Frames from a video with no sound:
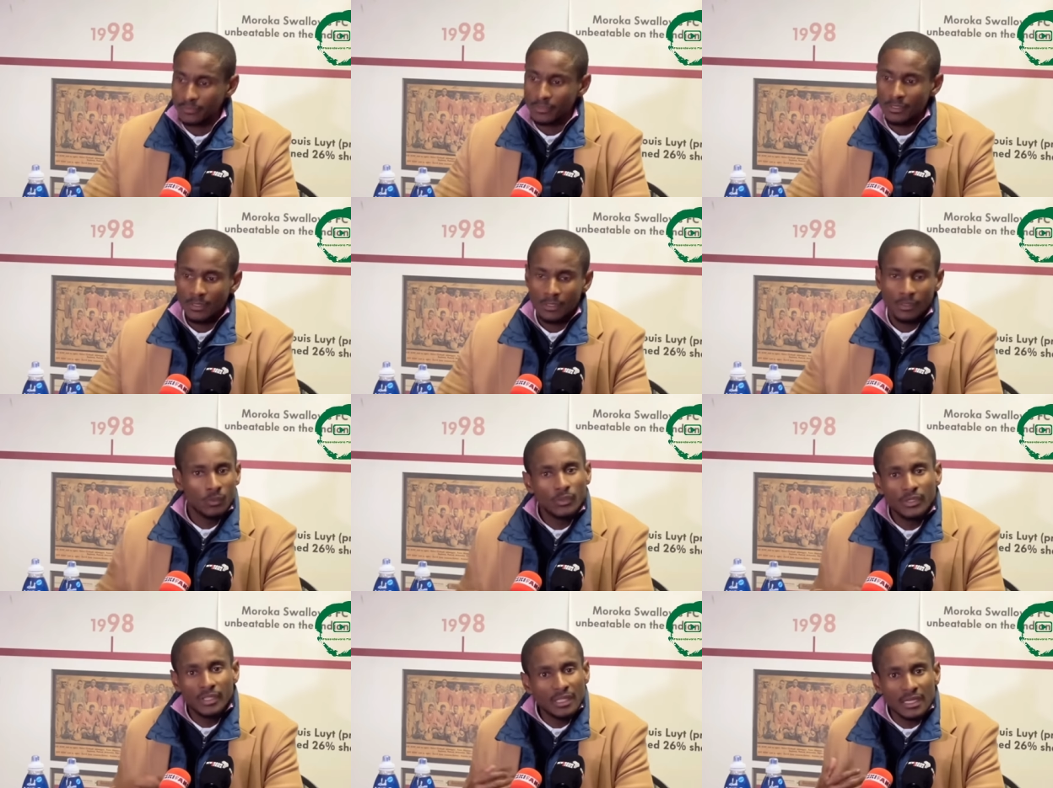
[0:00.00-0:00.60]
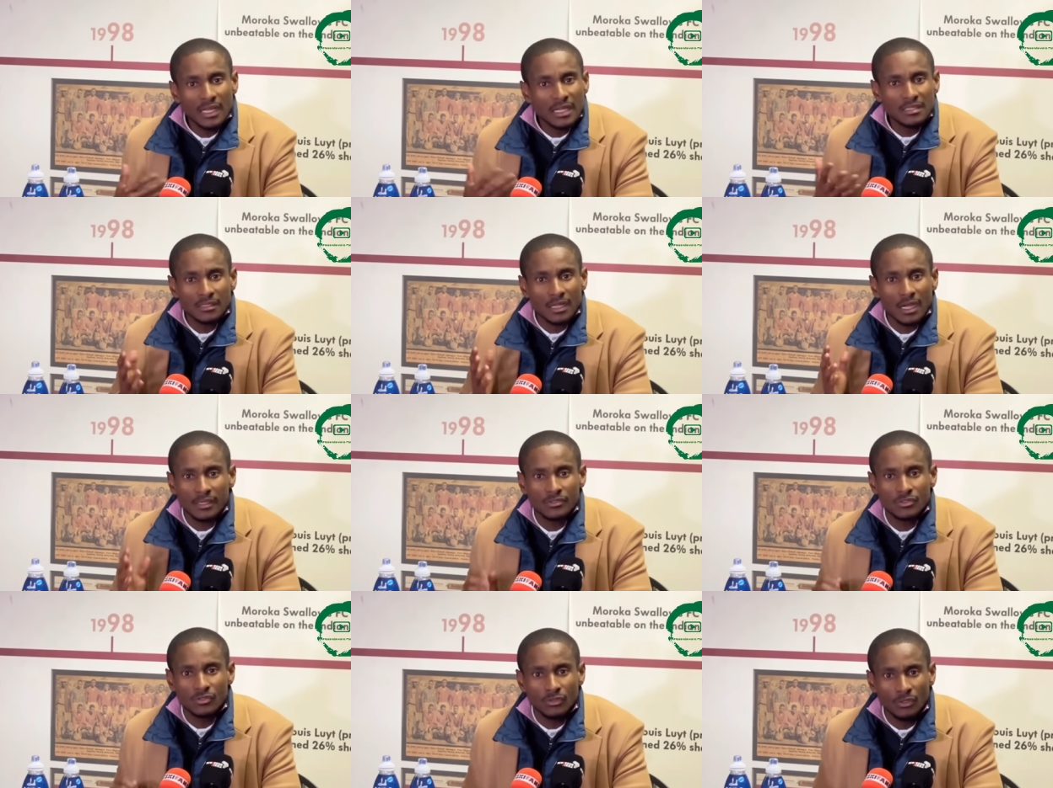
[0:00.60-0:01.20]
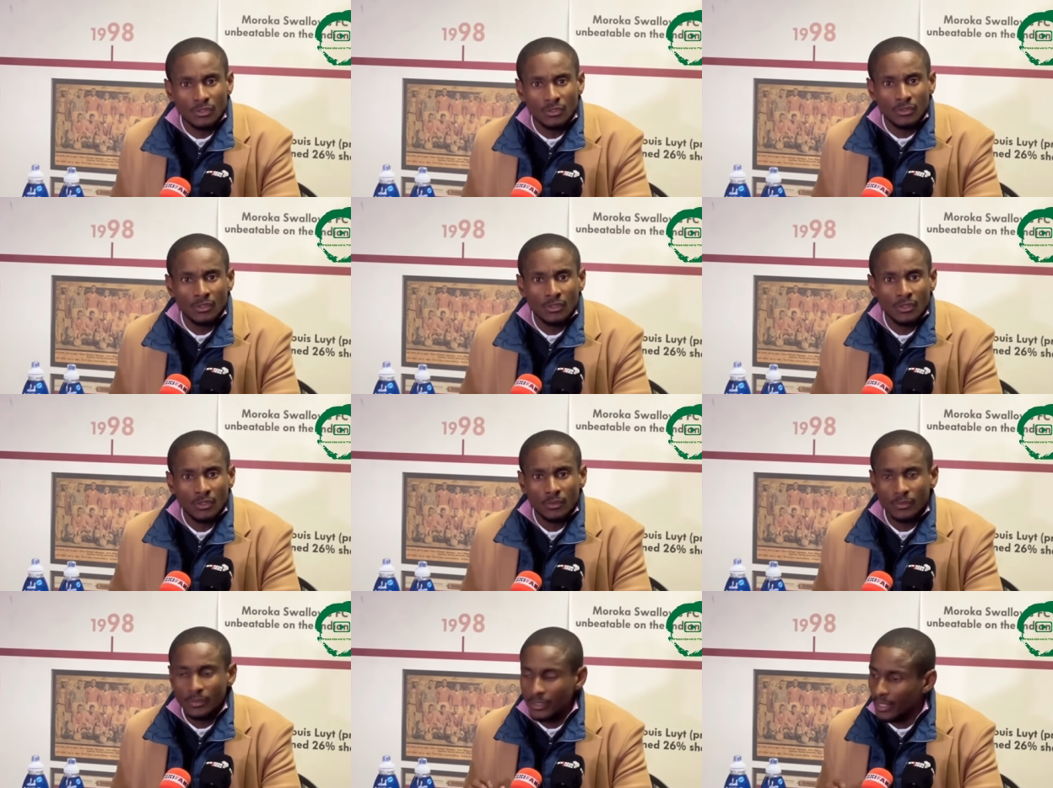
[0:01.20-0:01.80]
we're the nice guys, you know?
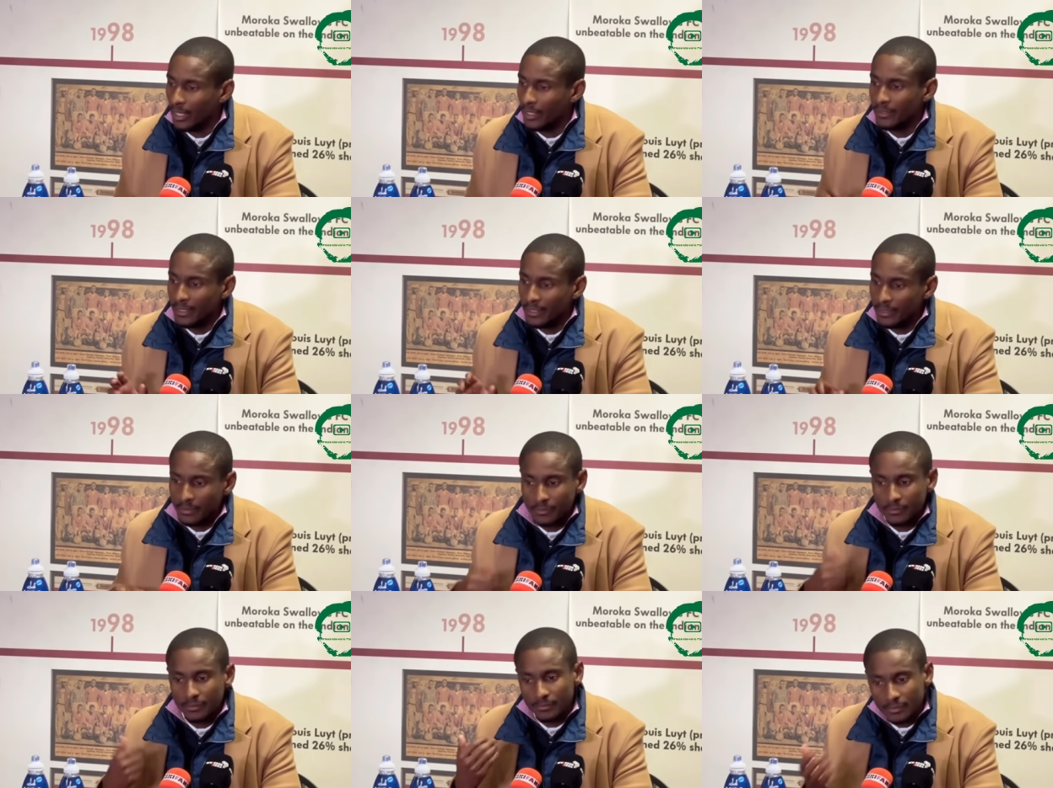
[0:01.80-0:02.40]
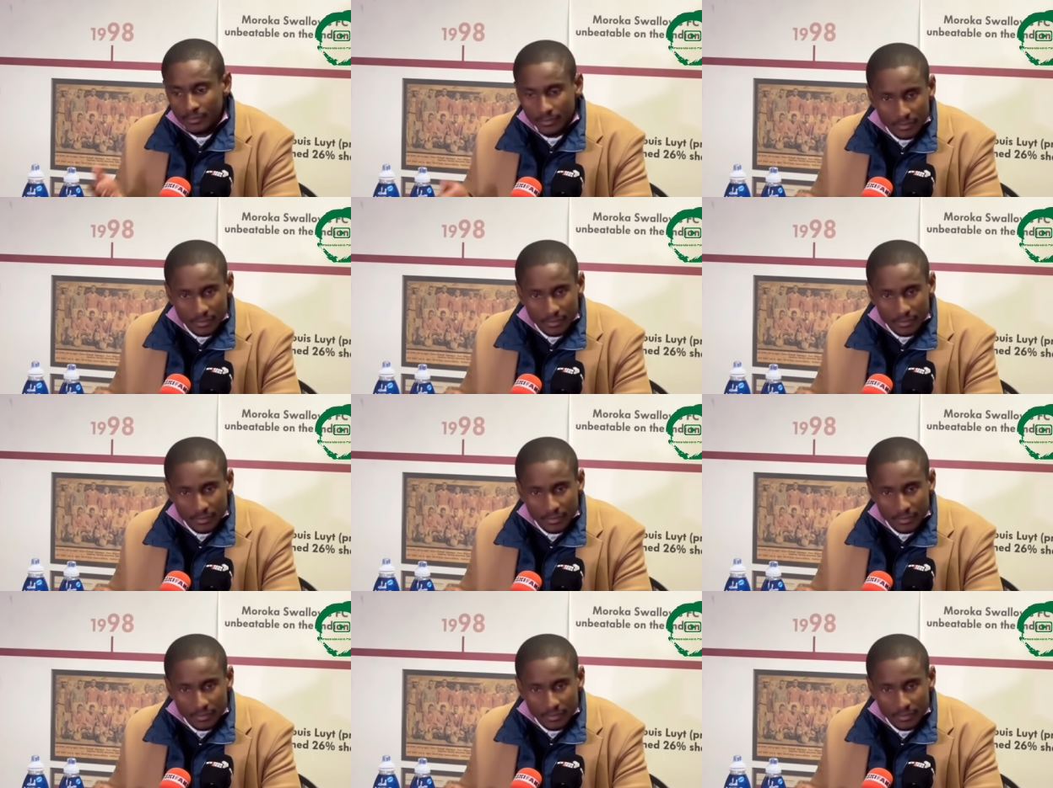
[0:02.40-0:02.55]
We, and then